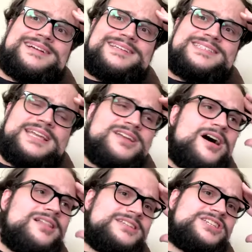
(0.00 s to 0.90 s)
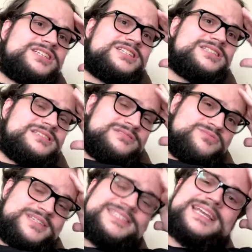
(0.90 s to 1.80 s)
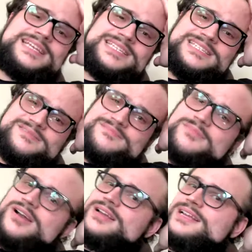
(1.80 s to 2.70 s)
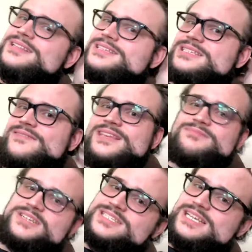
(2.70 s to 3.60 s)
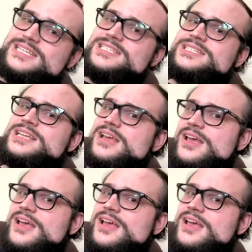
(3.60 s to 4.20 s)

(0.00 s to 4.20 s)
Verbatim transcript: psychologists resist marketing this stuff they resist